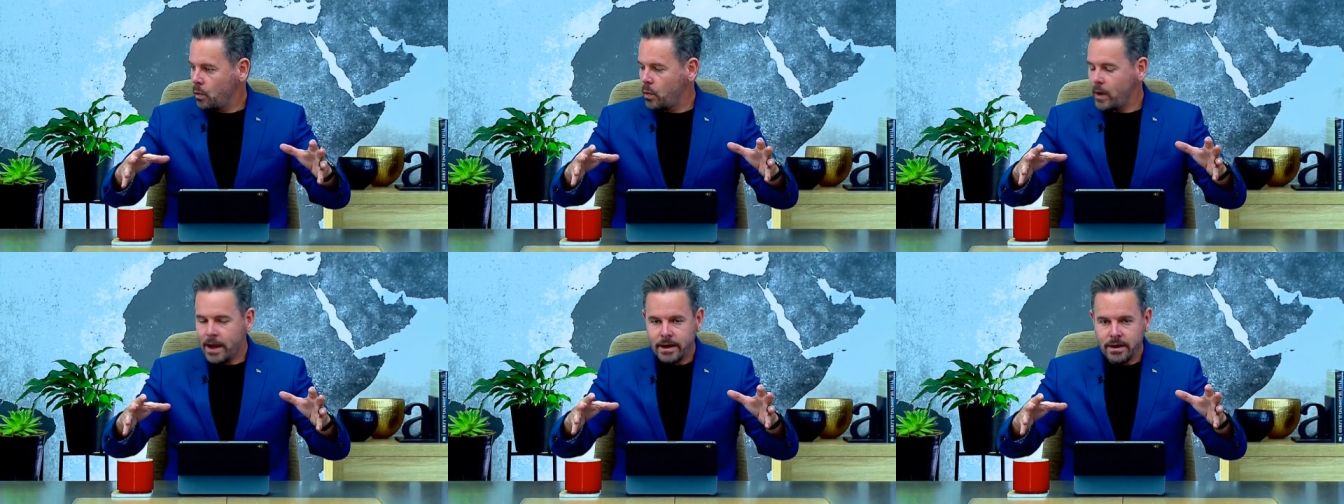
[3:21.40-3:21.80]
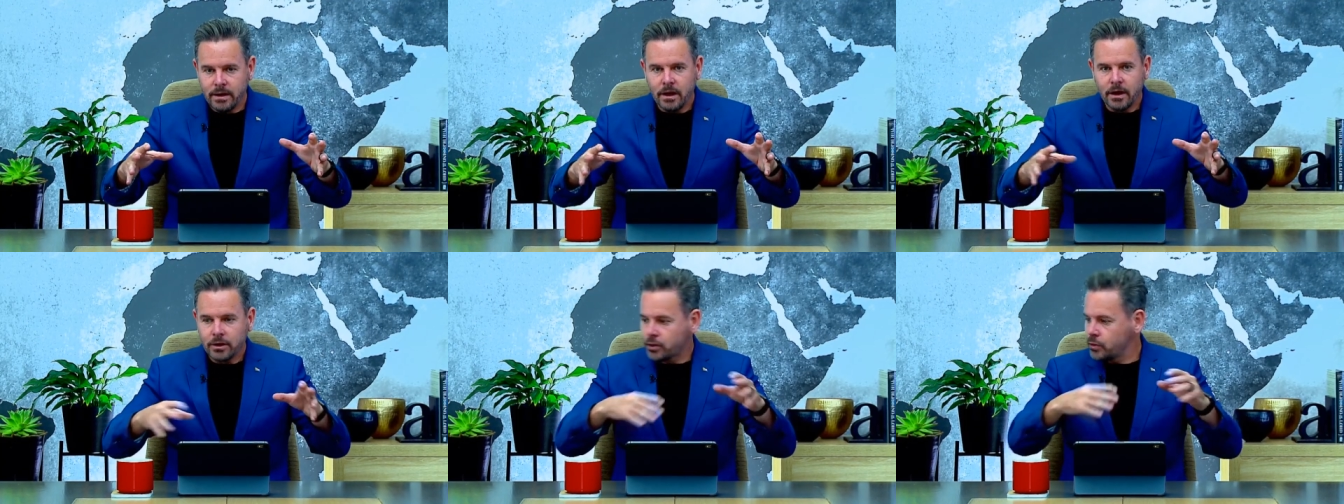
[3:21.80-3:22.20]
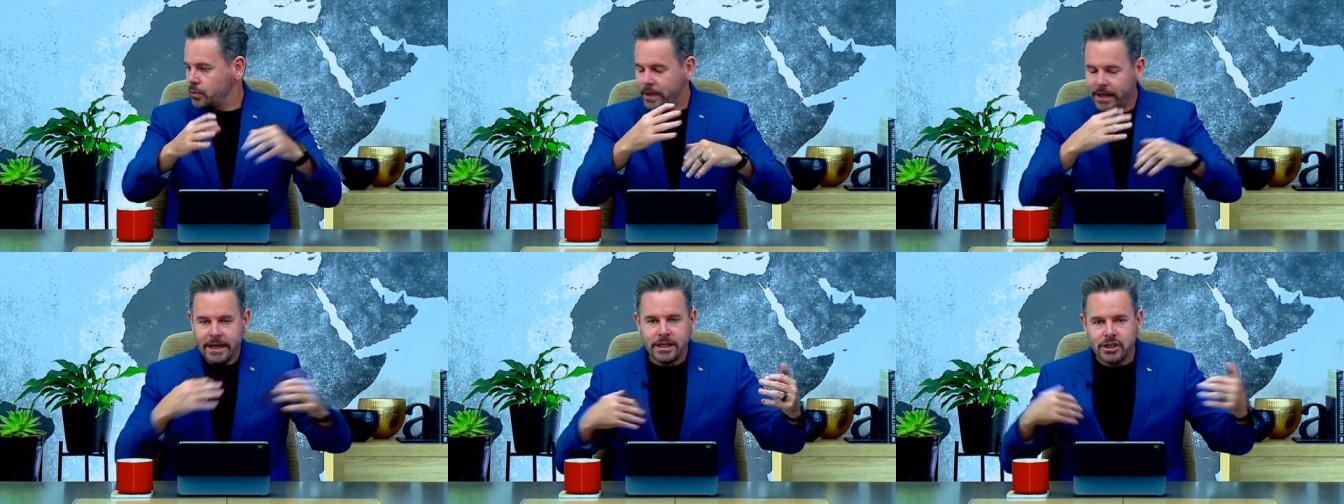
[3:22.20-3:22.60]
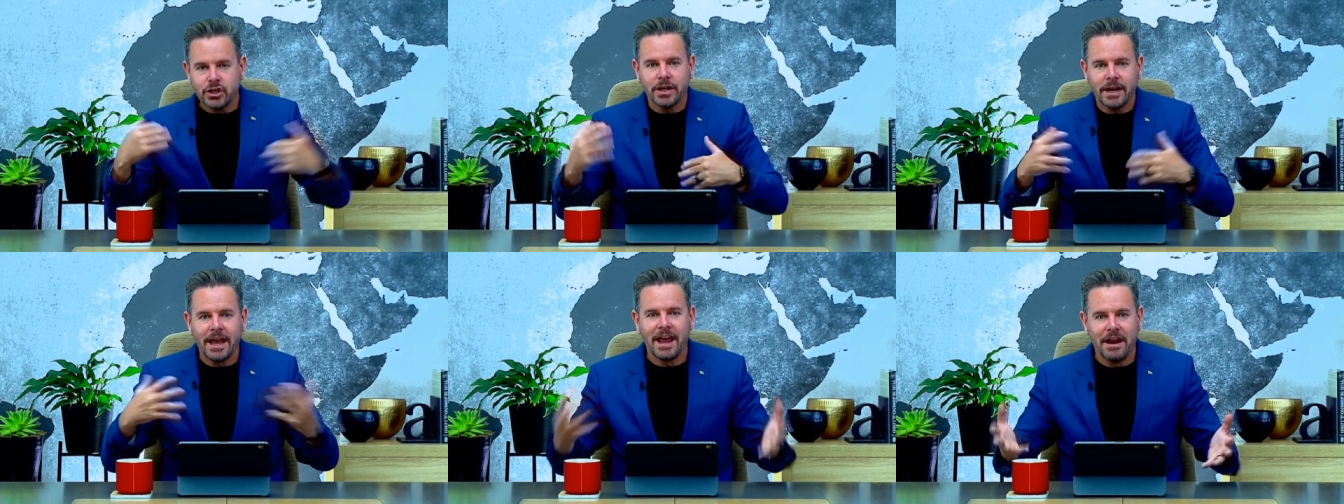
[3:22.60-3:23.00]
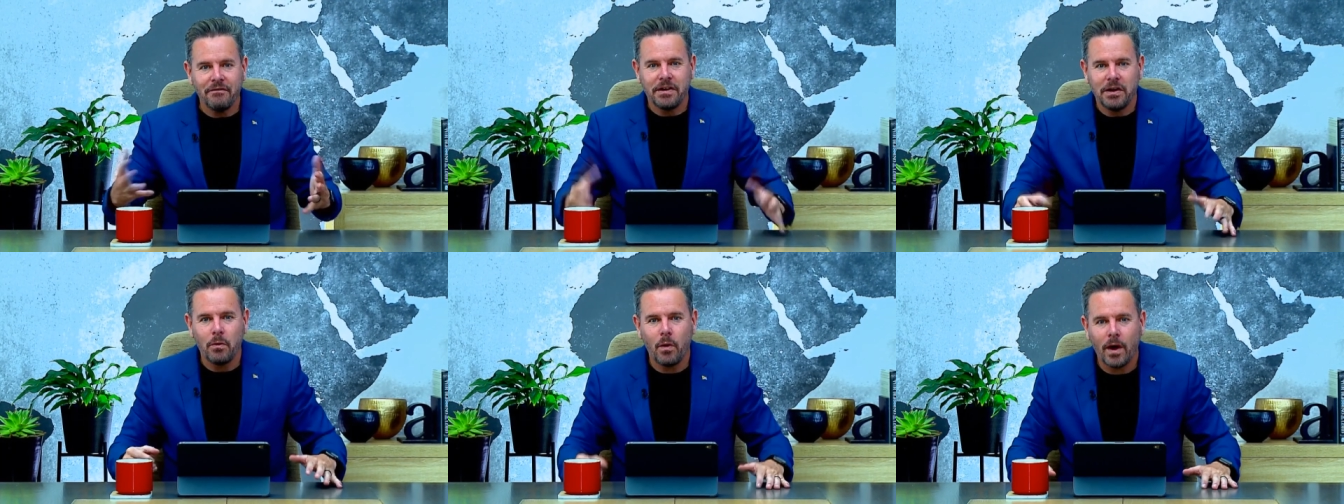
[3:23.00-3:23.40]
when through each and
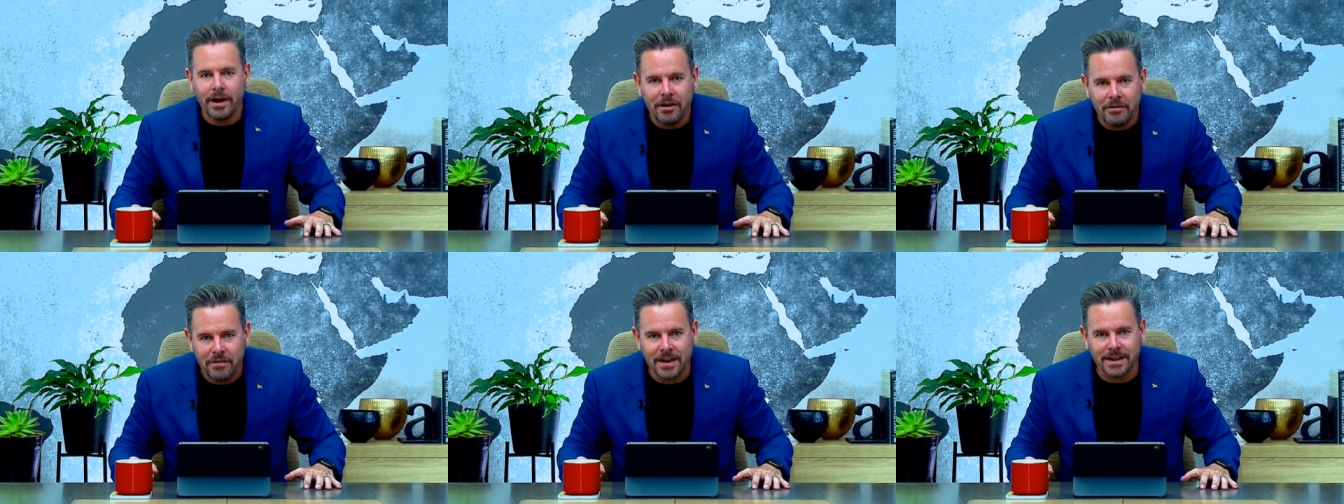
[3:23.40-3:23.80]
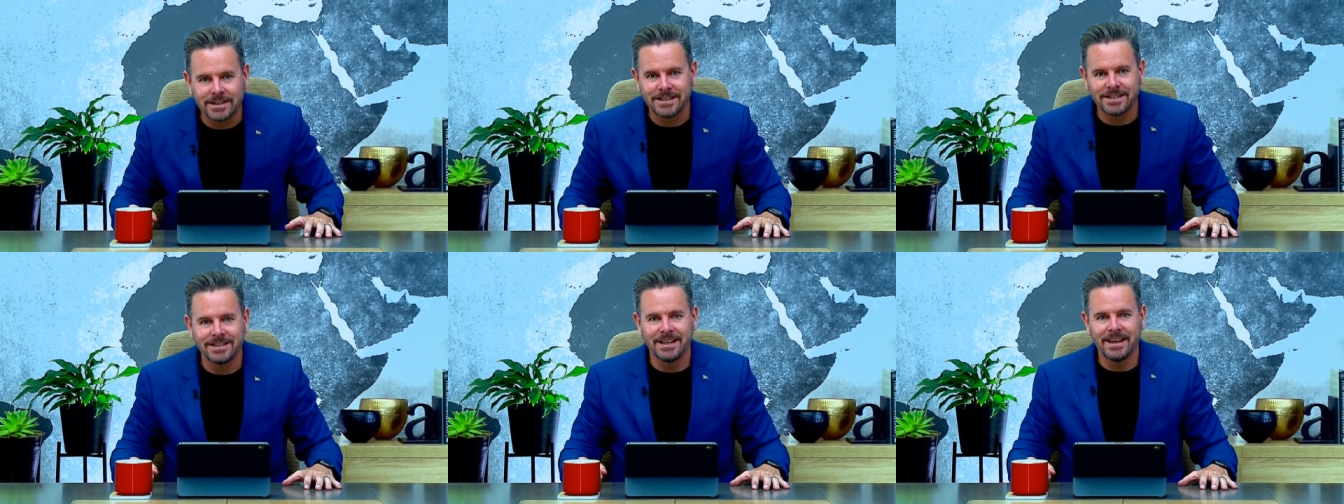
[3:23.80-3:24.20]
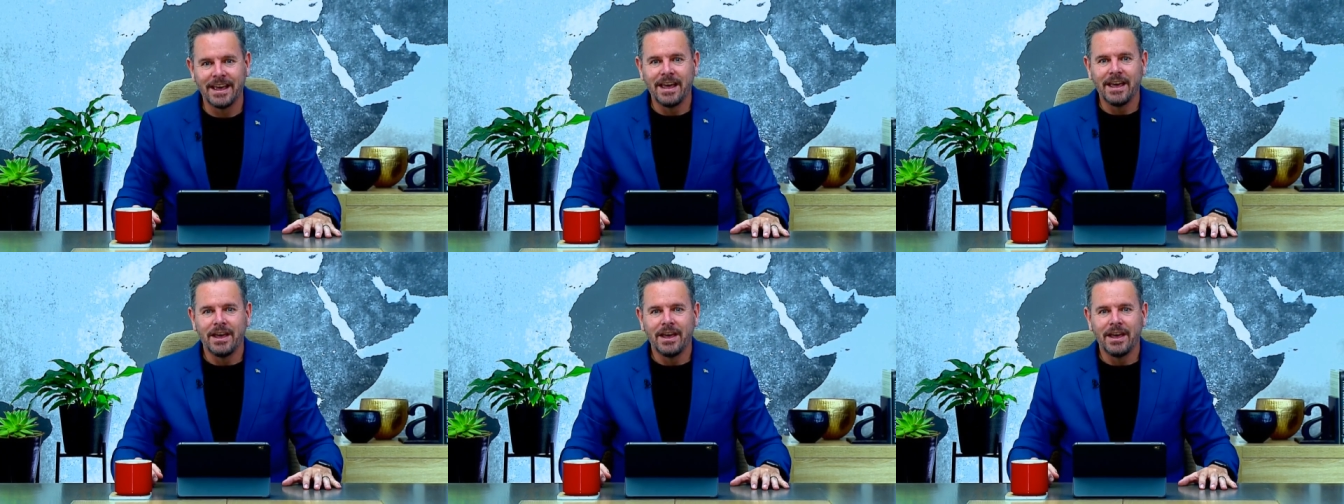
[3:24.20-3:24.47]
every one of us,